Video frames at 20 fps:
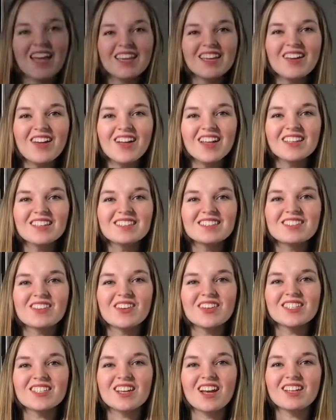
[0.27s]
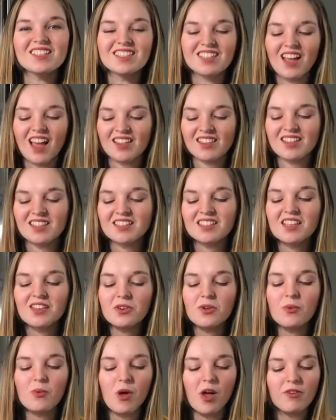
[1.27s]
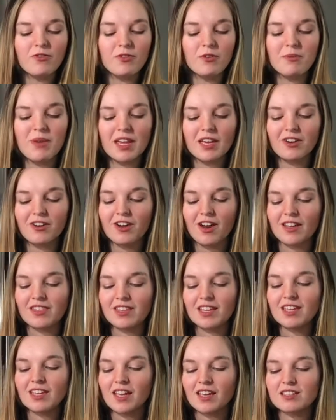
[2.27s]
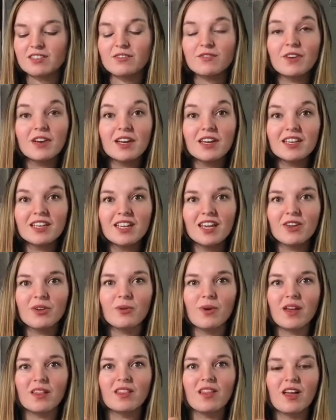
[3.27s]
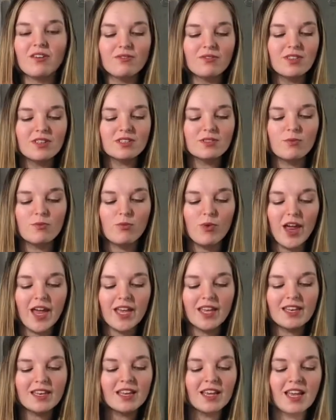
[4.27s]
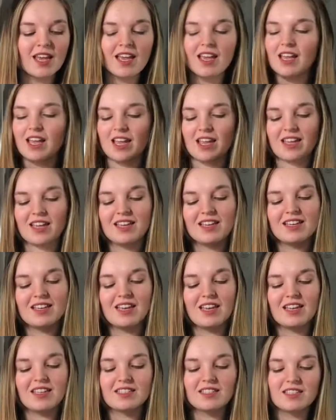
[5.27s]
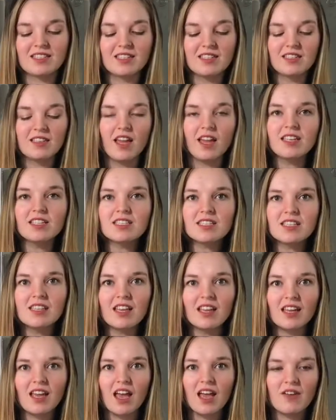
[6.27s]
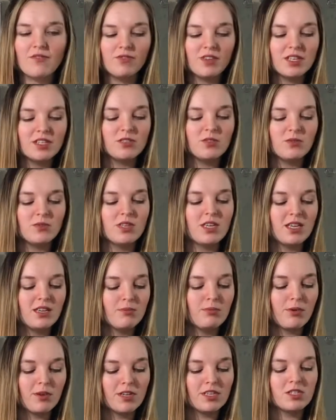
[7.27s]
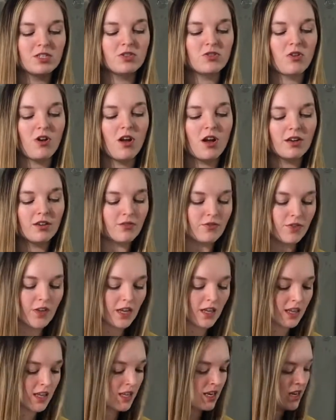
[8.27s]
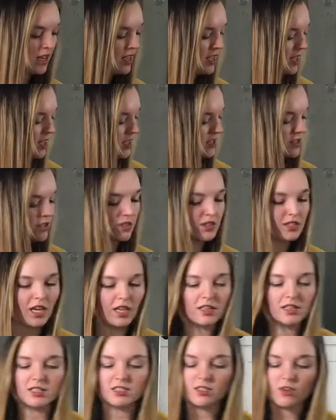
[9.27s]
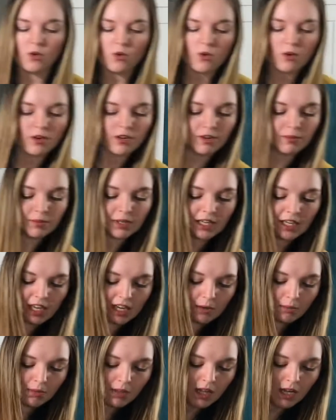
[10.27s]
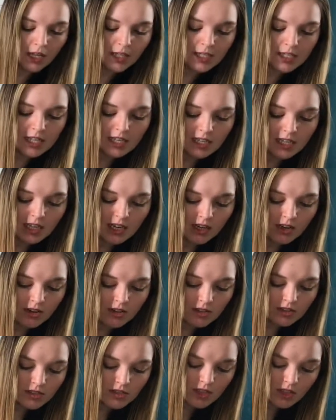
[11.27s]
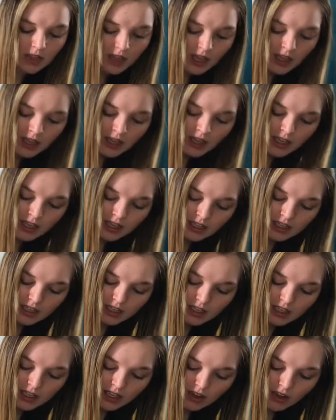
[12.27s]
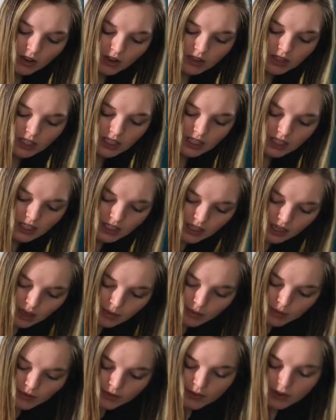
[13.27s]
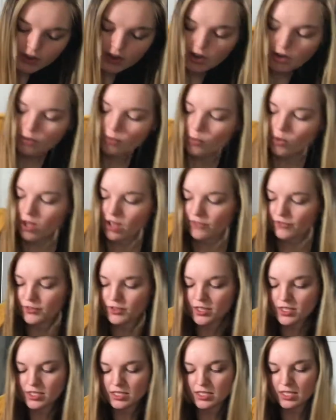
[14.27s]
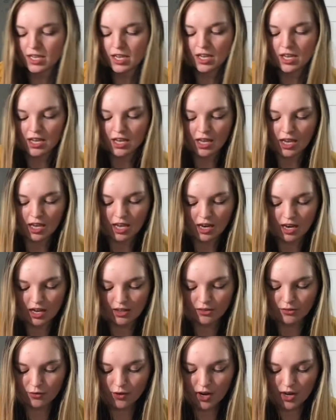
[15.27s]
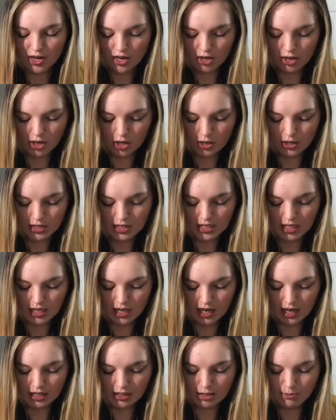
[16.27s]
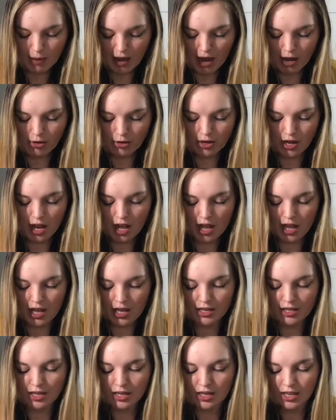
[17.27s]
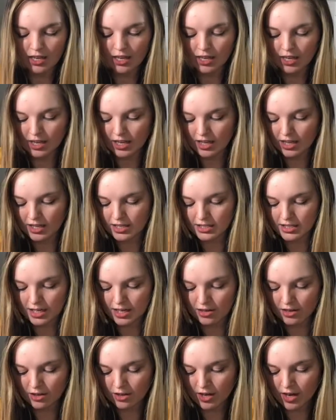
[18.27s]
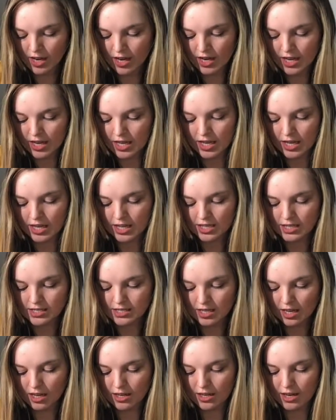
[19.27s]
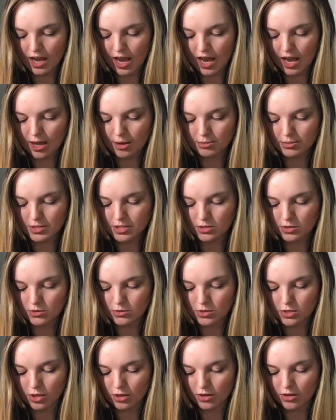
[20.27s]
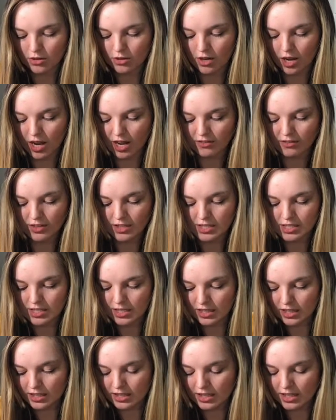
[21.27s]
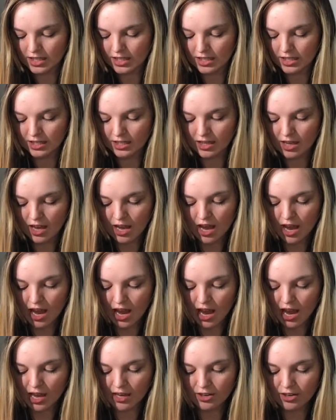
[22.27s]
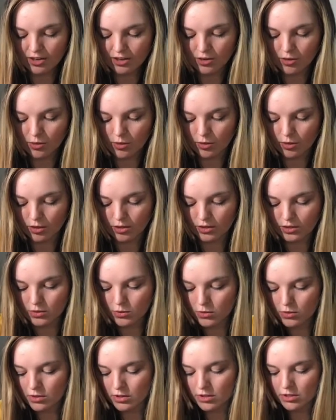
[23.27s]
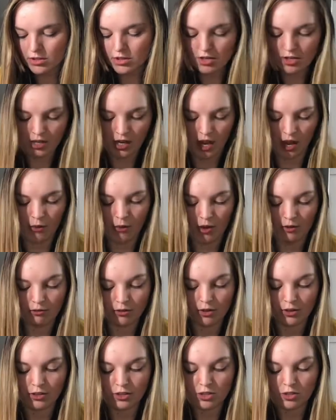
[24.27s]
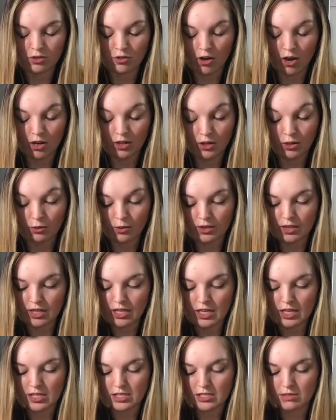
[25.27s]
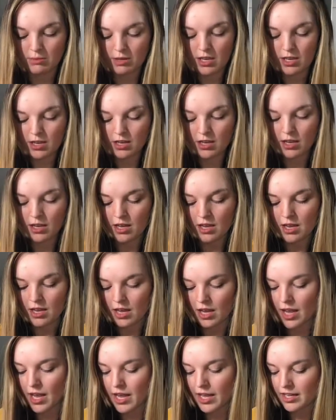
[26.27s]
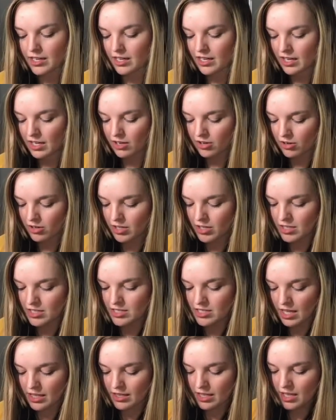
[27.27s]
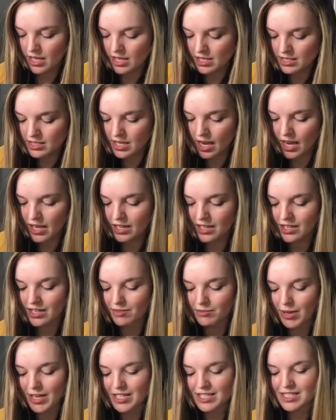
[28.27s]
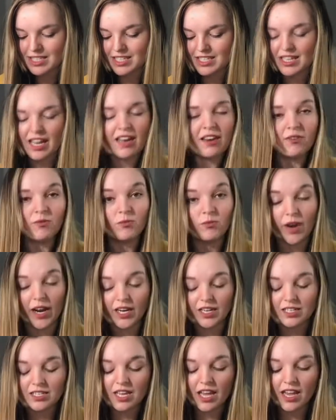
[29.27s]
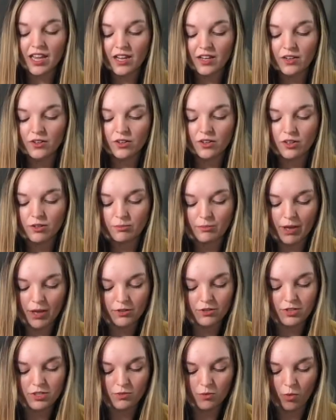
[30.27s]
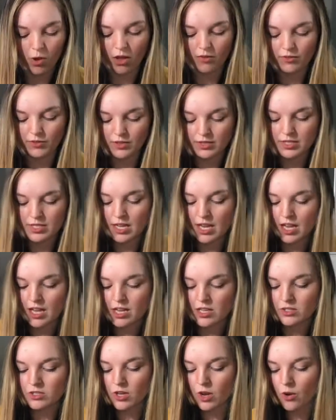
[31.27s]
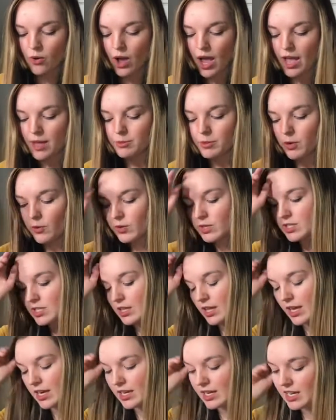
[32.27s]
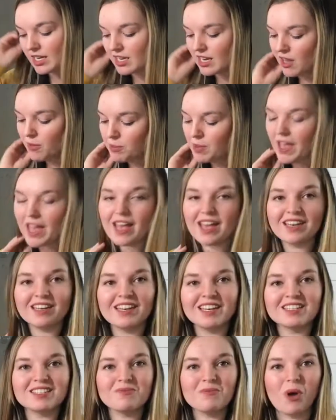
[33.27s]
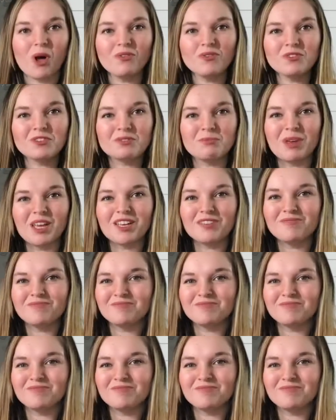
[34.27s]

y'all, so I just got this little waffle maker. I think it's very cute. I love this red and it's nice and like heavy duty, pretty strong feeling. So it's got this cord. I'm gonna get it plugged in here so that we can get all heated up for our waffles. And on the front here you can see that it's powered on, and here is a knob to turn obviously like the heat hotter or cooler, however strong you want the heat to be. And here it is on the inside, and it makes these kind of rectangle Belgian waffles. So I'm going to let it heat up and get some waffles made.